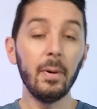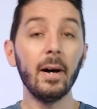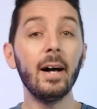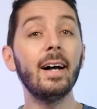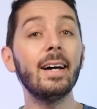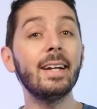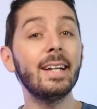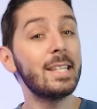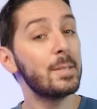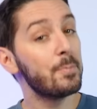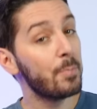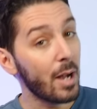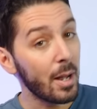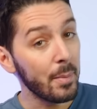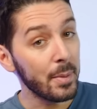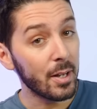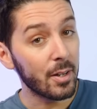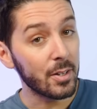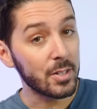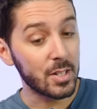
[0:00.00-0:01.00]
but it's
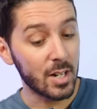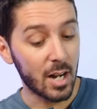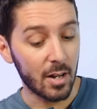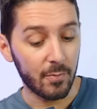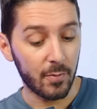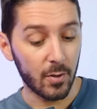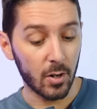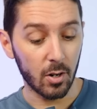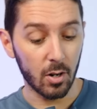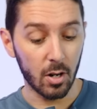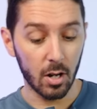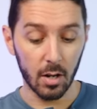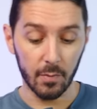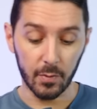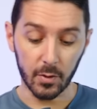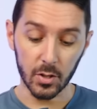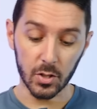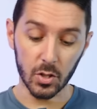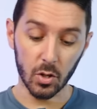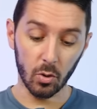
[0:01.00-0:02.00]
probably also not far
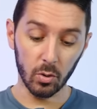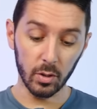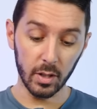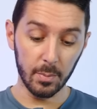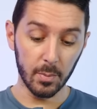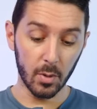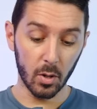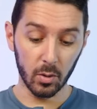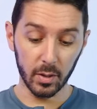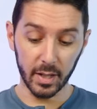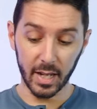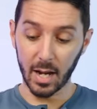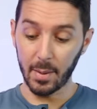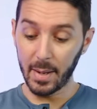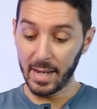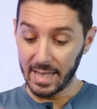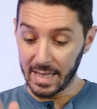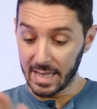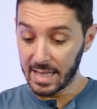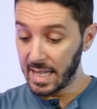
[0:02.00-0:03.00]
off because holy moly, I
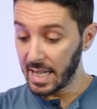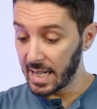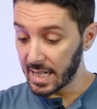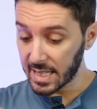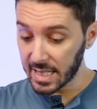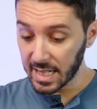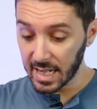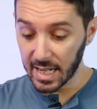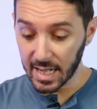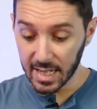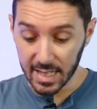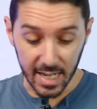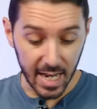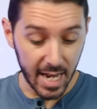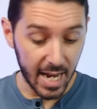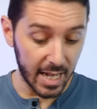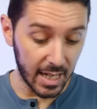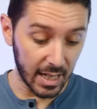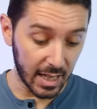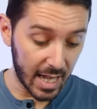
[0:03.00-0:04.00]
mean, this is
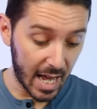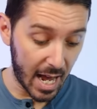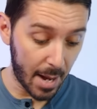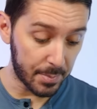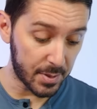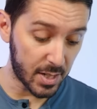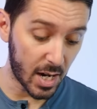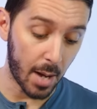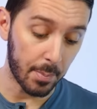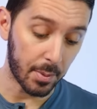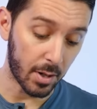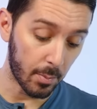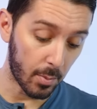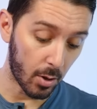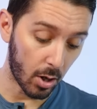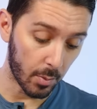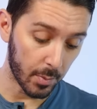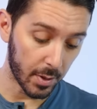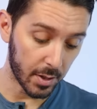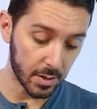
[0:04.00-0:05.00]
a laptop
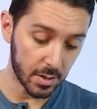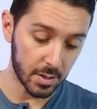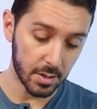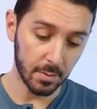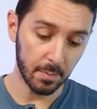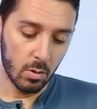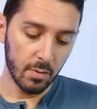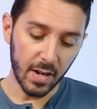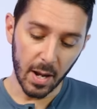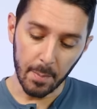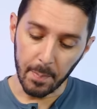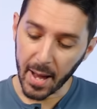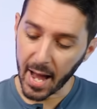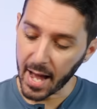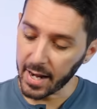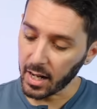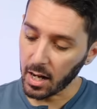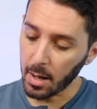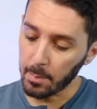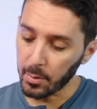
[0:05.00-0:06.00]
compartment. We've got
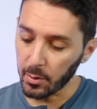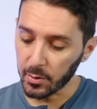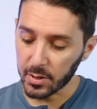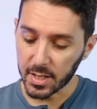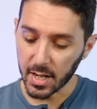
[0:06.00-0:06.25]
padding on both